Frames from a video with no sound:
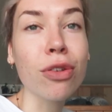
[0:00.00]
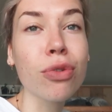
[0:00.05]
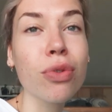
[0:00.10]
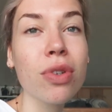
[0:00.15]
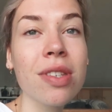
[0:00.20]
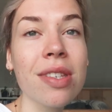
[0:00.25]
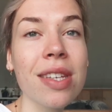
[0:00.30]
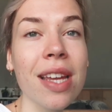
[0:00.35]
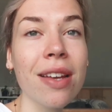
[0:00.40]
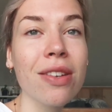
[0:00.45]

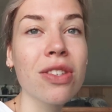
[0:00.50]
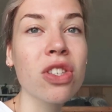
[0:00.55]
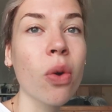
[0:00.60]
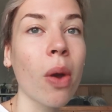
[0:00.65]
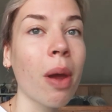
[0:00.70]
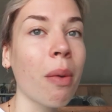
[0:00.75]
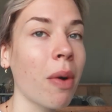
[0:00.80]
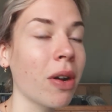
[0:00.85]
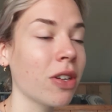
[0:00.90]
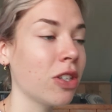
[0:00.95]
interesting,
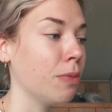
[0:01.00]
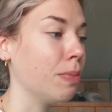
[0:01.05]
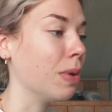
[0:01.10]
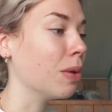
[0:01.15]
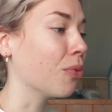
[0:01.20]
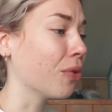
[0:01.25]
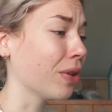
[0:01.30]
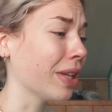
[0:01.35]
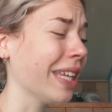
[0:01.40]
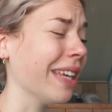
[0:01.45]
so I want to
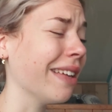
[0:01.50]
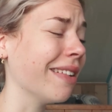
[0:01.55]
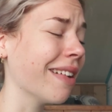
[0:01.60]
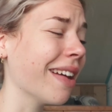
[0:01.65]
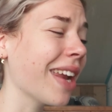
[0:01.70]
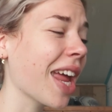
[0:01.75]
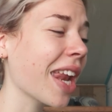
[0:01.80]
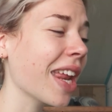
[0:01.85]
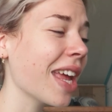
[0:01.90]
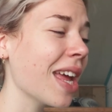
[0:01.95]
be really
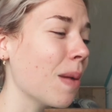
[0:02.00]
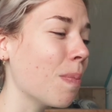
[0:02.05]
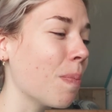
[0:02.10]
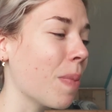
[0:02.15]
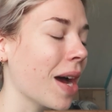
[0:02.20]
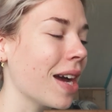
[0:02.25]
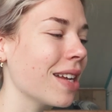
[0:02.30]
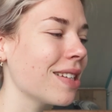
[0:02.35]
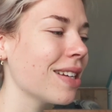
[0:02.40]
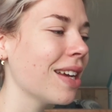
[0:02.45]
good at it.
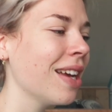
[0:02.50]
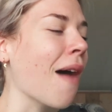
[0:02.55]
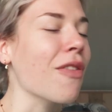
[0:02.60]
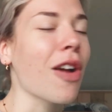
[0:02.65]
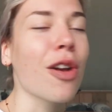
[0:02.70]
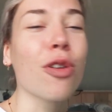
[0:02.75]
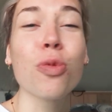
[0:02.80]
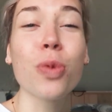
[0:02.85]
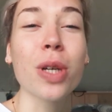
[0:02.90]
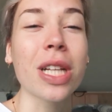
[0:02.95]
But have
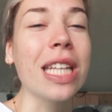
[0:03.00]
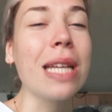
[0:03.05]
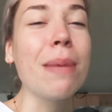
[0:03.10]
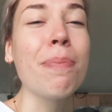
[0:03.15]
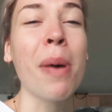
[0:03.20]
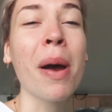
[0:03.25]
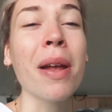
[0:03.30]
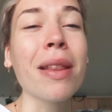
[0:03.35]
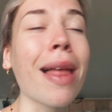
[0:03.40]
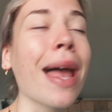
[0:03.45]
I really
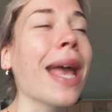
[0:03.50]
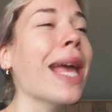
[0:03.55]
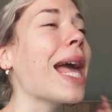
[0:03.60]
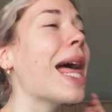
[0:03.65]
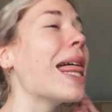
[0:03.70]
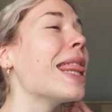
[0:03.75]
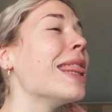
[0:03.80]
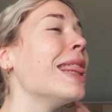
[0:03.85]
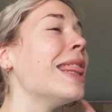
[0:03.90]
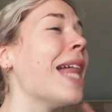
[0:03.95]
put
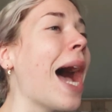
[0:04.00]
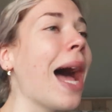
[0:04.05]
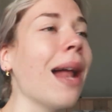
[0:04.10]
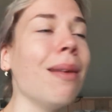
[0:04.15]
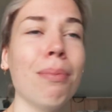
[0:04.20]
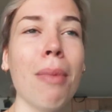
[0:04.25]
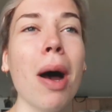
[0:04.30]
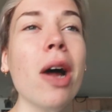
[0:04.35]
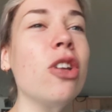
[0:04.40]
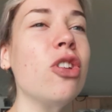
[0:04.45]
like
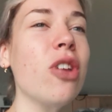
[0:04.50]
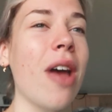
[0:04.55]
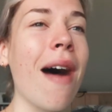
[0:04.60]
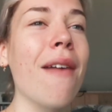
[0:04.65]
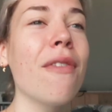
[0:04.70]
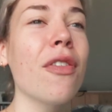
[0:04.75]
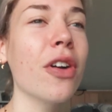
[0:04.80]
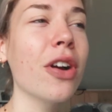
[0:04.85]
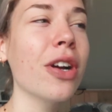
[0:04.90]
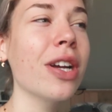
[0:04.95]
that much
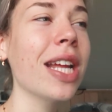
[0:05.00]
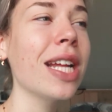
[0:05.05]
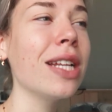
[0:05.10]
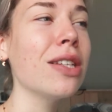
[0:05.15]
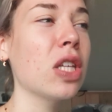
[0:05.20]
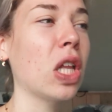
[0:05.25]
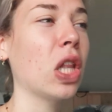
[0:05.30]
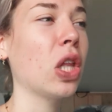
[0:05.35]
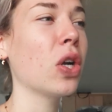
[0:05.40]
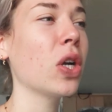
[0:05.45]
effort
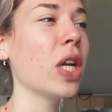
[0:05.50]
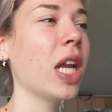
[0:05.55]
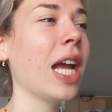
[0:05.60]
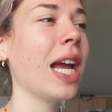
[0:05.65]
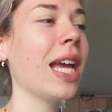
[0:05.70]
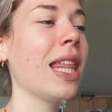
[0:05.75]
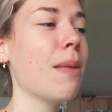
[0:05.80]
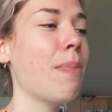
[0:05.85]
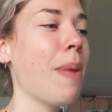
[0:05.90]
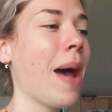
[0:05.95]
into
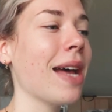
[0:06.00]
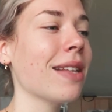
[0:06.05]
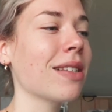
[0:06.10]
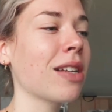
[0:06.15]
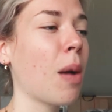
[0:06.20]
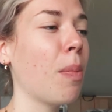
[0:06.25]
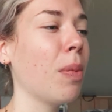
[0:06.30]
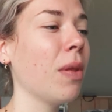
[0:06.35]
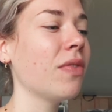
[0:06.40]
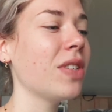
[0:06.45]
learning in the
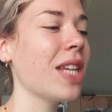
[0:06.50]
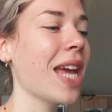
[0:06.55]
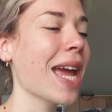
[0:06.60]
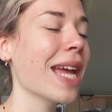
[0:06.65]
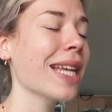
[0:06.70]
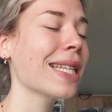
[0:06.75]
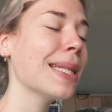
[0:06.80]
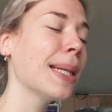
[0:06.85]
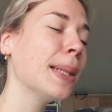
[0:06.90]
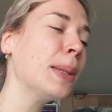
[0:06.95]
past couple of
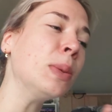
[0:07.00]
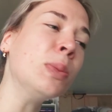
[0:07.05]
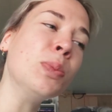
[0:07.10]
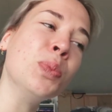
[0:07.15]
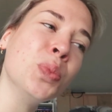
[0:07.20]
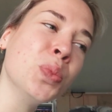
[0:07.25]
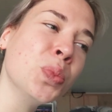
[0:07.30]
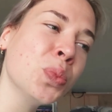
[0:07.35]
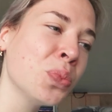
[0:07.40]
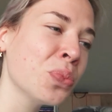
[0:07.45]
days?
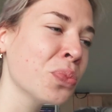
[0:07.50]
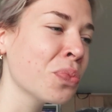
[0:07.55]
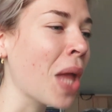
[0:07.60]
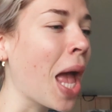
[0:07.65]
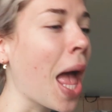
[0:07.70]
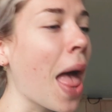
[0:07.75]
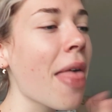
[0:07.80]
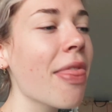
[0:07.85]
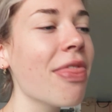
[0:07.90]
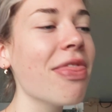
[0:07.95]

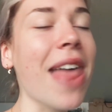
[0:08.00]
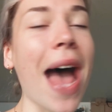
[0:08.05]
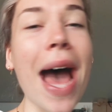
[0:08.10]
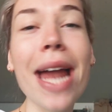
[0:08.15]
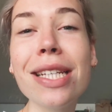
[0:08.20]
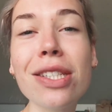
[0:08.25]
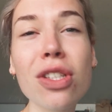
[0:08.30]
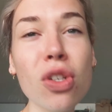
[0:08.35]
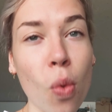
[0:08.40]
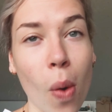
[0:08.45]

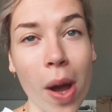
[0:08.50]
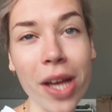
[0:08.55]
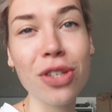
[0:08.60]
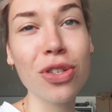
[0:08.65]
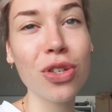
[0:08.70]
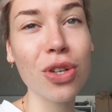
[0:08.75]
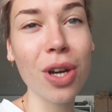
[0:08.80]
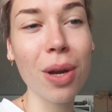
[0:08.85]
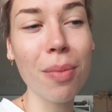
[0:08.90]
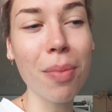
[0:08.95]
That is
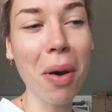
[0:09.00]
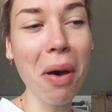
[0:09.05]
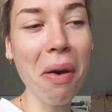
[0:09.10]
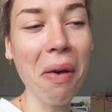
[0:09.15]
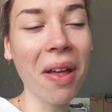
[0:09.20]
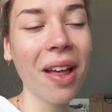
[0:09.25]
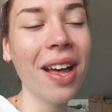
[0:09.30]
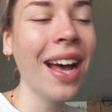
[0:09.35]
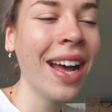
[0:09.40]
questionable.